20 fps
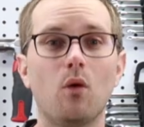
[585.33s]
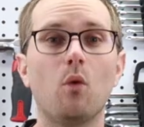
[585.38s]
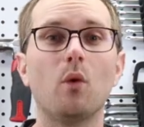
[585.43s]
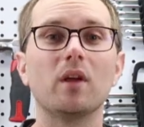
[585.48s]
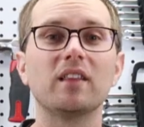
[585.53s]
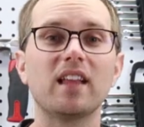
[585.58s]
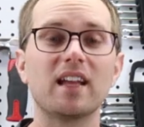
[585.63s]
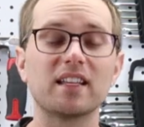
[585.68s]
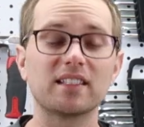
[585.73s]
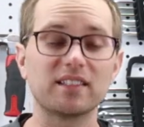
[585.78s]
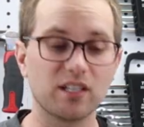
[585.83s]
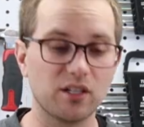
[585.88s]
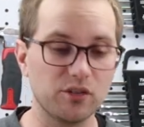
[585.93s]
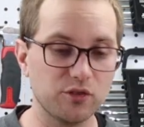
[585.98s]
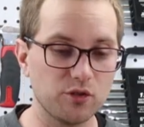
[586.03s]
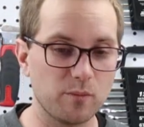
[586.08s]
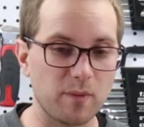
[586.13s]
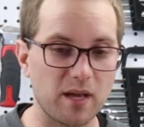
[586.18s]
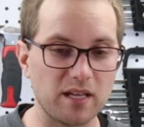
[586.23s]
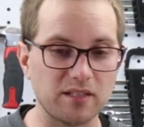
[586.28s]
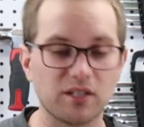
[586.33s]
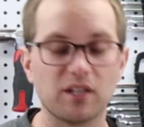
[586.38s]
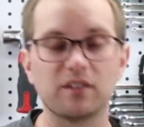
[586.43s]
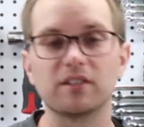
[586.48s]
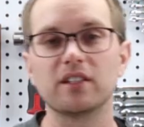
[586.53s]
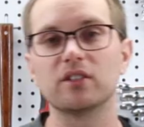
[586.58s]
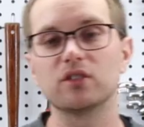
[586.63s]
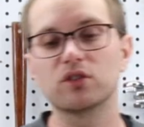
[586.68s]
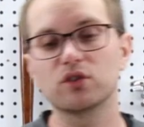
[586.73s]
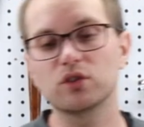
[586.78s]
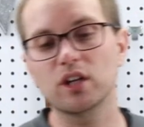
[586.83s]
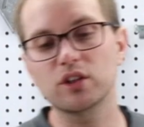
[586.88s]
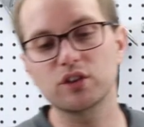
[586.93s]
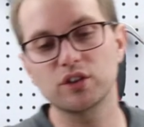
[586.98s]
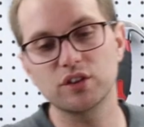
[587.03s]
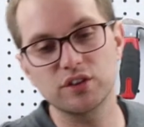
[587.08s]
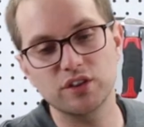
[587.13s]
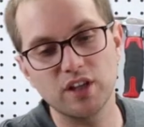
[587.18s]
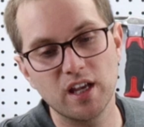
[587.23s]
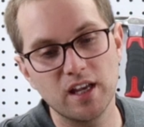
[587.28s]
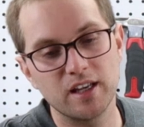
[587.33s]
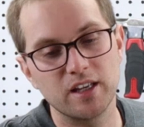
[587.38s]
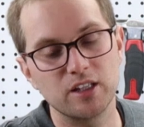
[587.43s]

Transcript: One last thing I'll do based on the instructions